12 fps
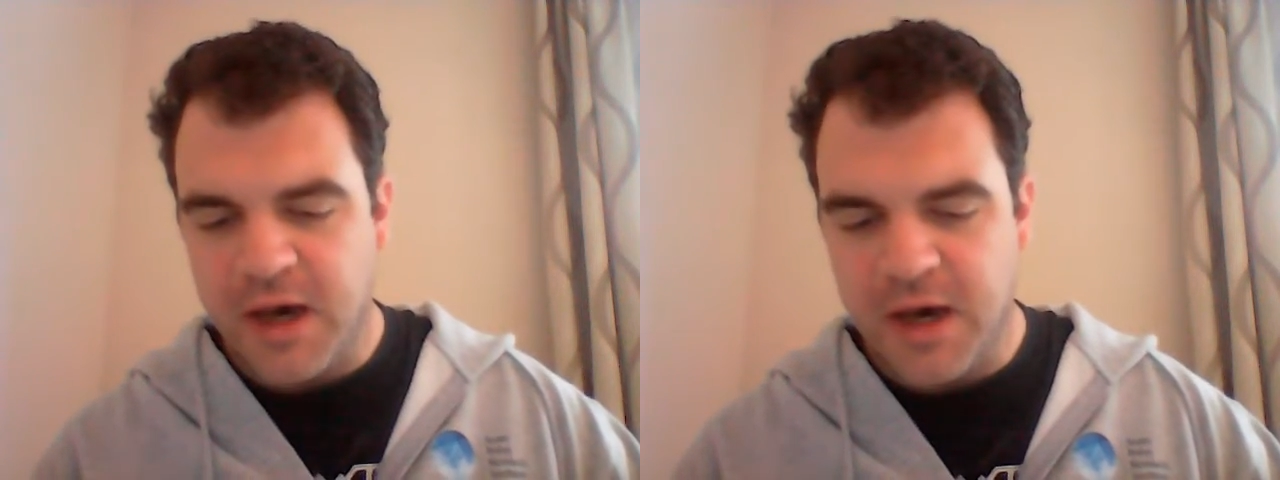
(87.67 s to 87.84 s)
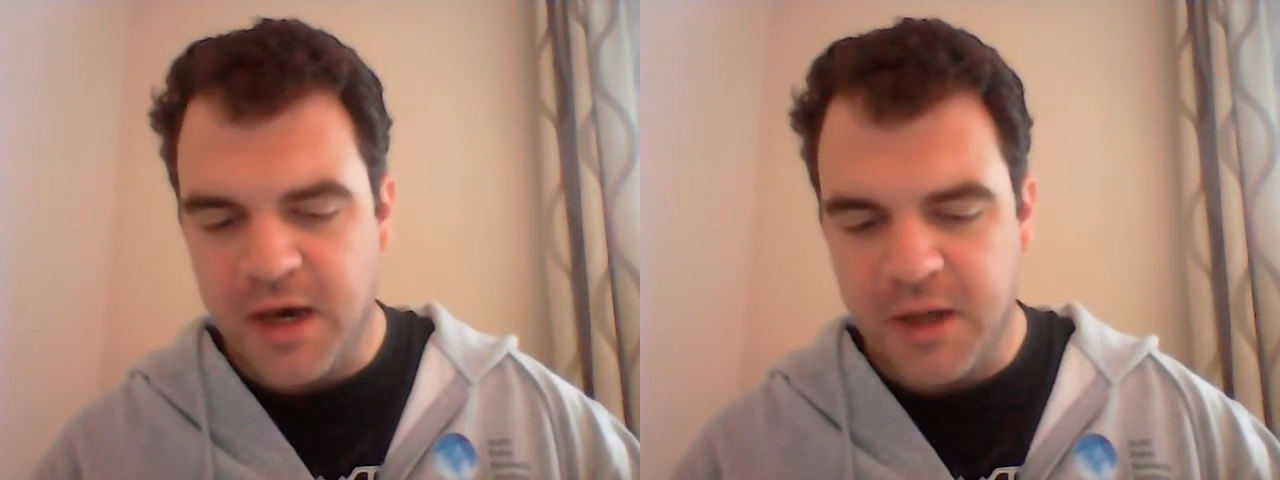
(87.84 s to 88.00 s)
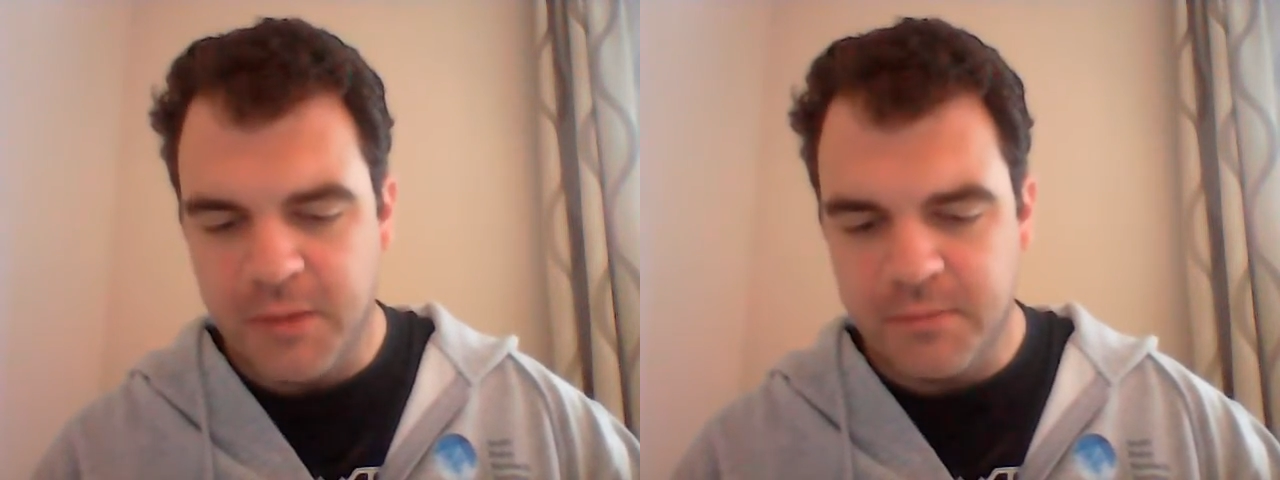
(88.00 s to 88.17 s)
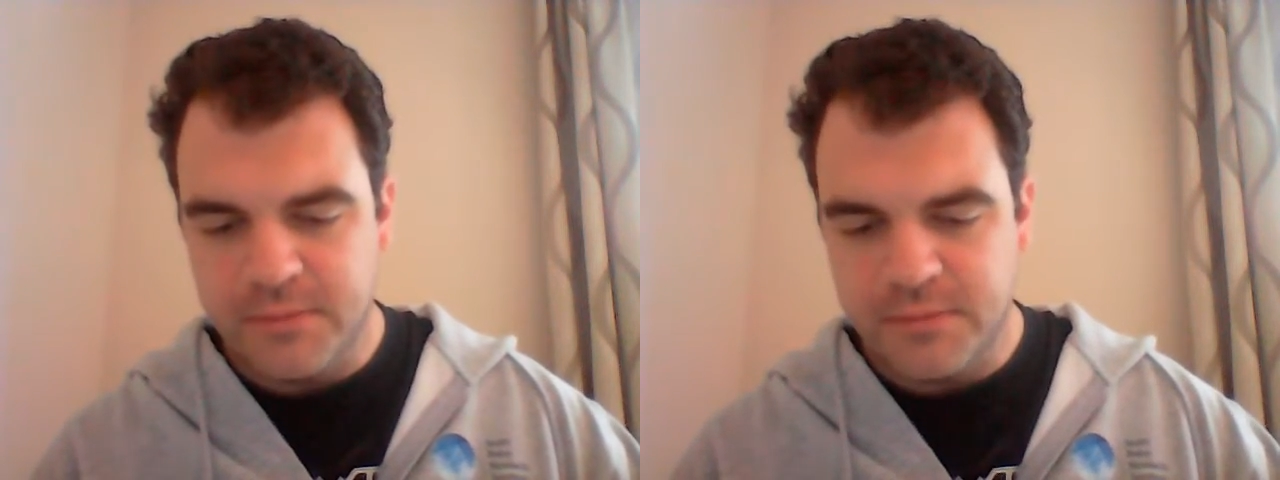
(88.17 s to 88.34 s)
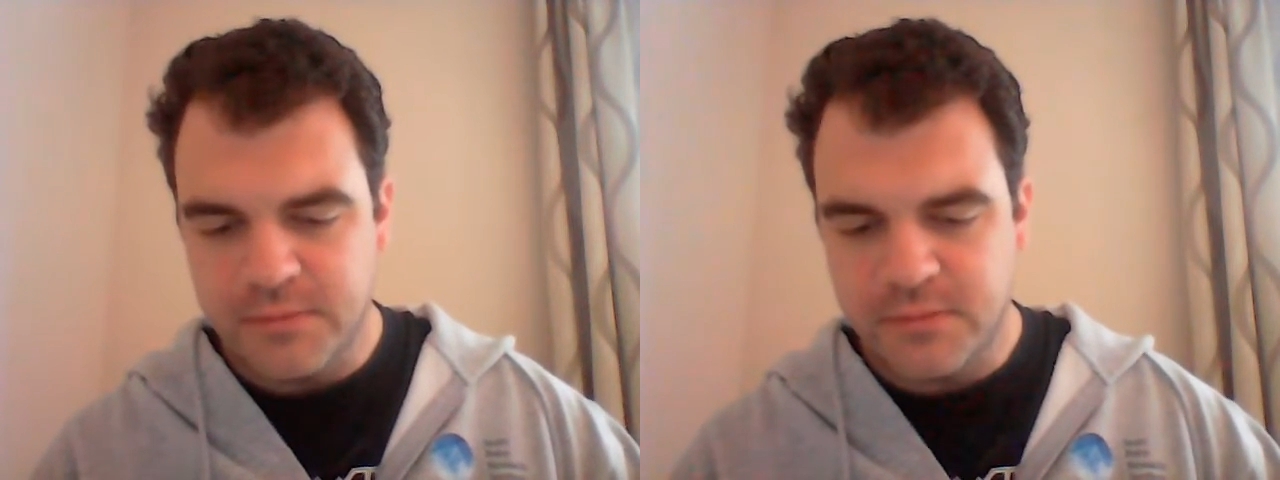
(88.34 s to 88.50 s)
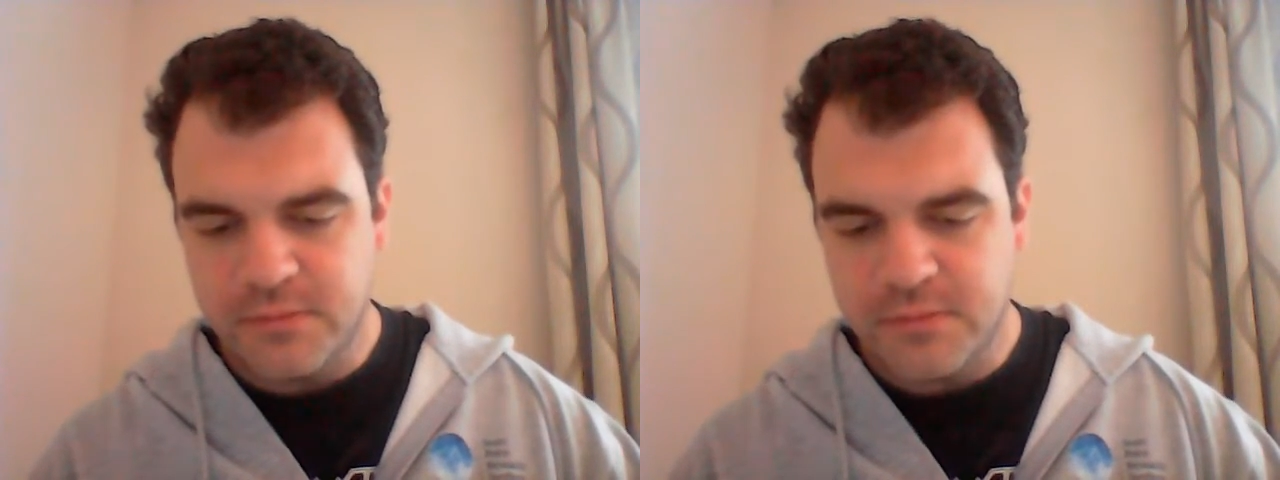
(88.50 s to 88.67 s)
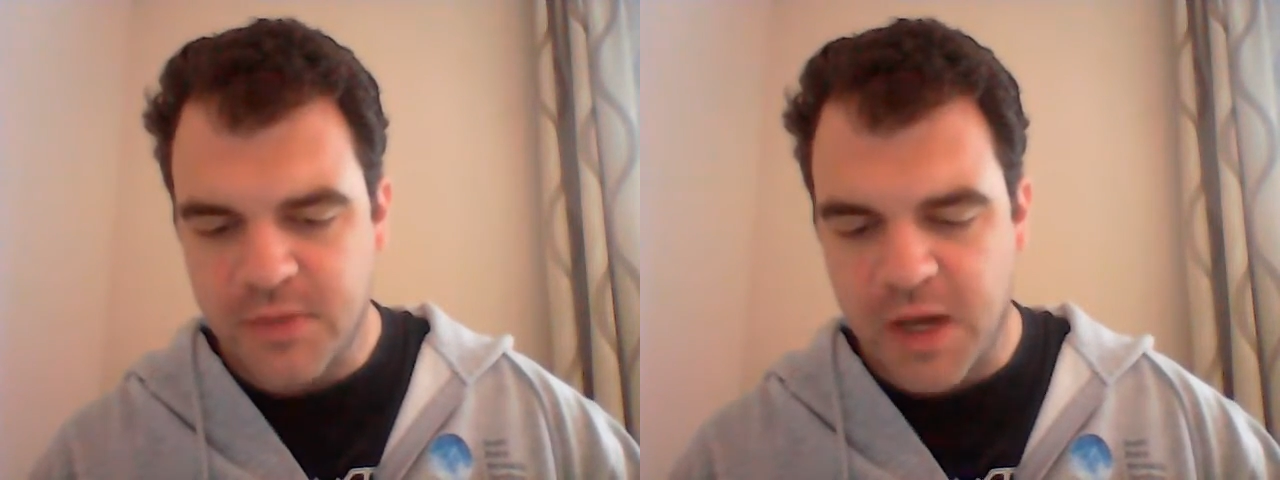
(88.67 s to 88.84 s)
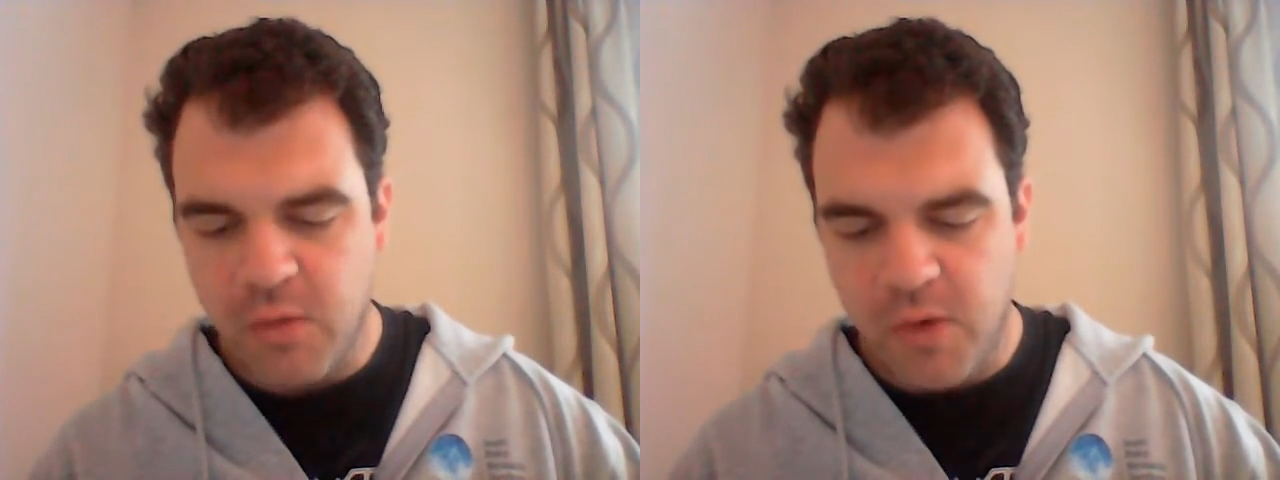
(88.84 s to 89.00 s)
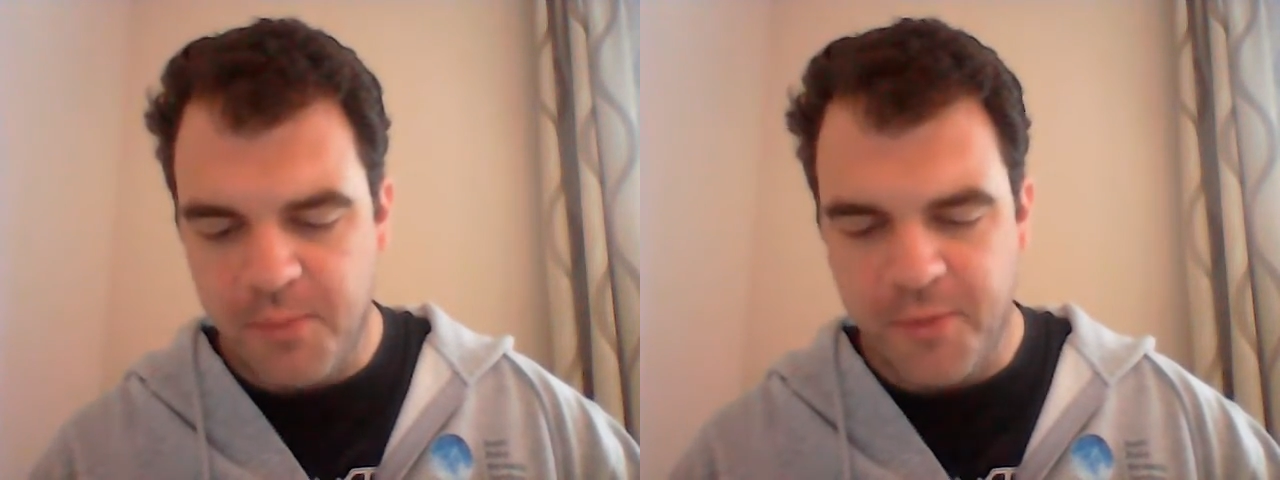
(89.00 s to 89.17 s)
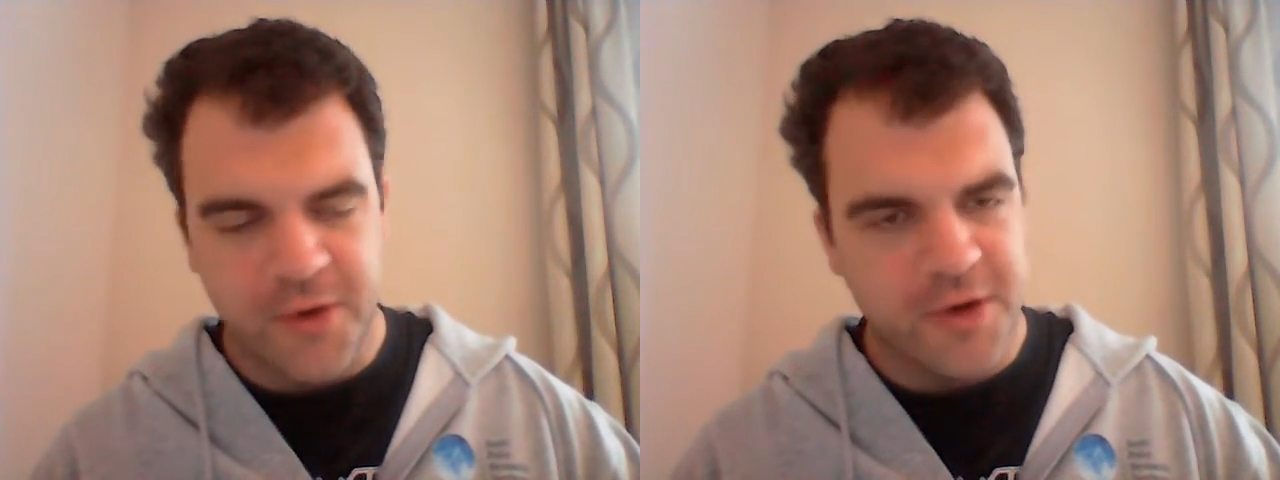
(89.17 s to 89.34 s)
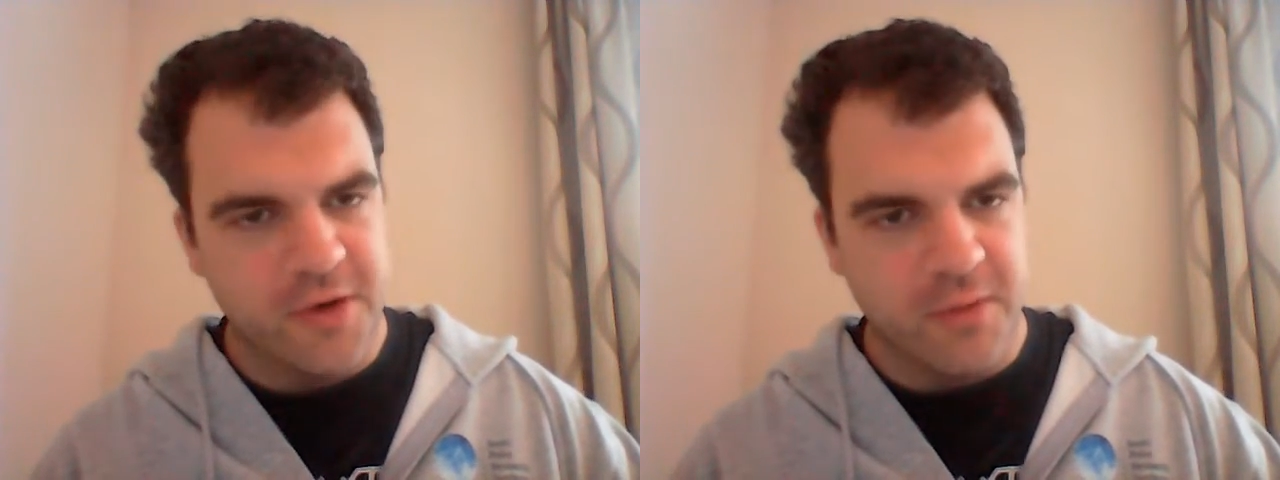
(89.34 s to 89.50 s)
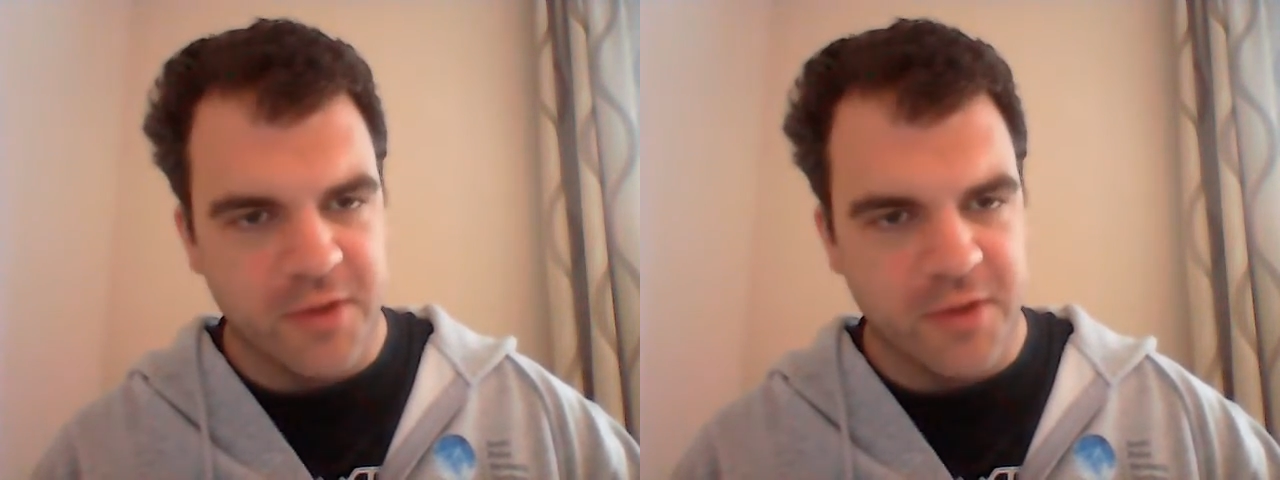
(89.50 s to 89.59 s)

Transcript: I won't bore you